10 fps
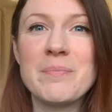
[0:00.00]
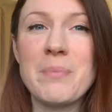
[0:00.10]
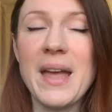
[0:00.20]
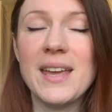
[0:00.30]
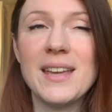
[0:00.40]

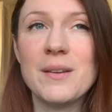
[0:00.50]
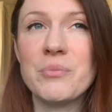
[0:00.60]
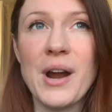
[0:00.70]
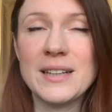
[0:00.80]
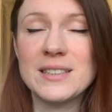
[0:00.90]
begging
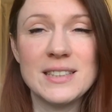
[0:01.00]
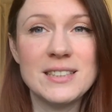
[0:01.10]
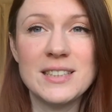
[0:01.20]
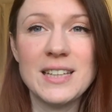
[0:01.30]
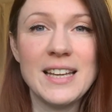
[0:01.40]
practices
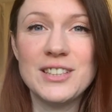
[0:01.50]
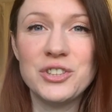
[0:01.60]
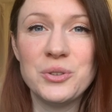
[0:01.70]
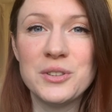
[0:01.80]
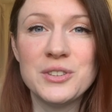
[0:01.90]
to take
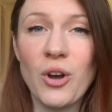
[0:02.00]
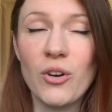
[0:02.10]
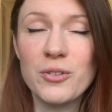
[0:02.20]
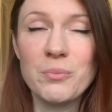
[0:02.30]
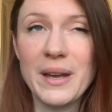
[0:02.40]
students
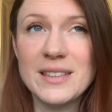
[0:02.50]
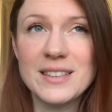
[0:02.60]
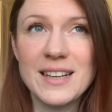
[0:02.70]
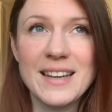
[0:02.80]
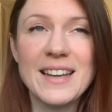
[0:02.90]
on
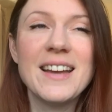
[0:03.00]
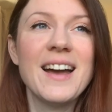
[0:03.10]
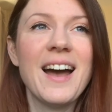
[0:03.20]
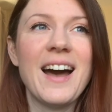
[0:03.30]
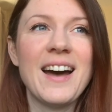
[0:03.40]
basically
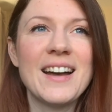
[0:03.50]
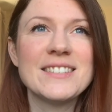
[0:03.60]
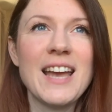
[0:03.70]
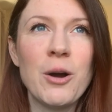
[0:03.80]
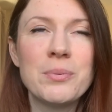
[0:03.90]
and
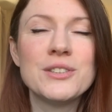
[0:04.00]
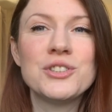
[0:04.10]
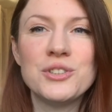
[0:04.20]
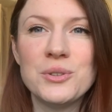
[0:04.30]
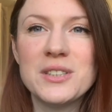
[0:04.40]
helping
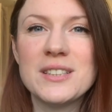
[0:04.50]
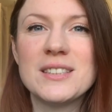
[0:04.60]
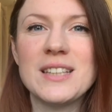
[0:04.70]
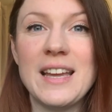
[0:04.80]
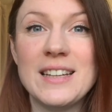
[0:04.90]

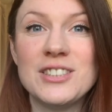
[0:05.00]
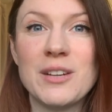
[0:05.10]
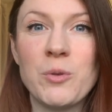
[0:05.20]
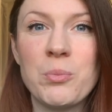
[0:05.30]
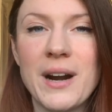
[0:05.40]
students in
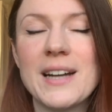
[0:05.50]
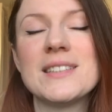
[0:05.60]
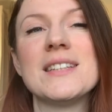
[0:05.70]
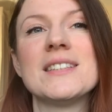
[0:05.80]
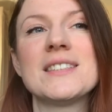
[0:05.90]
general
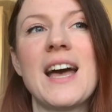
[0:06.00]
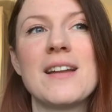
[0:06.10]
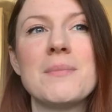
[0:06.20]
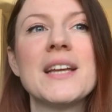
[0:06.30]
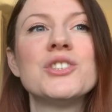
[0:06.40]
practice
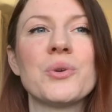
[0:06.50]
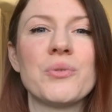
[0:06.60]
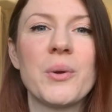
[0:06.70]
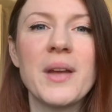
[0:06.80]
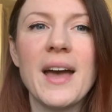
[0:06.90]
and making sure
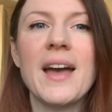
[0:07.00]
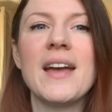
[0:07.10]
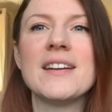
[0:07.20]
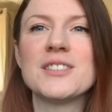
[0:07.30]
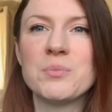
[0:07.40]
they're
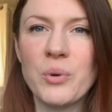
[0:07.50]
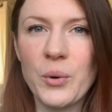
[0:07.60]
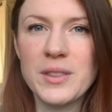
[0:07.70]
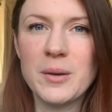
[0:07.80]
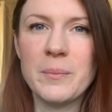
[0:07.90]
okay and
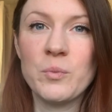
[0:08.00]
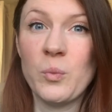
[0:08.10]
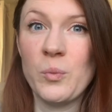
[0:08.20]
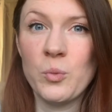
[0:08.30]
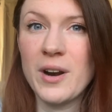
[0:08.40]
supporting them
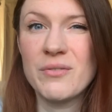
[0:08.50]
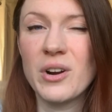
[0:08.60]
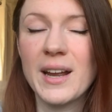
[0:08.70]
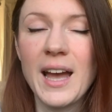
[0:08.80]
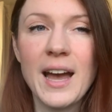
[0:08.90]
wherever
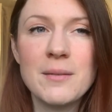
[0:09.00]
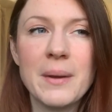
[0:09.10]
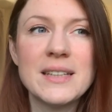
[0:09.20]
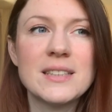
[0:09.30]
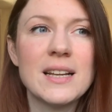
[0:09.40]
I can
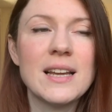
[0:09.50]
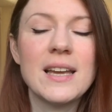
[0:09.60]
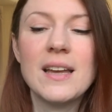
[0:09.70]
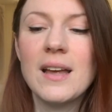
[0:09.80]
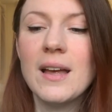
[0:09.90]
basically.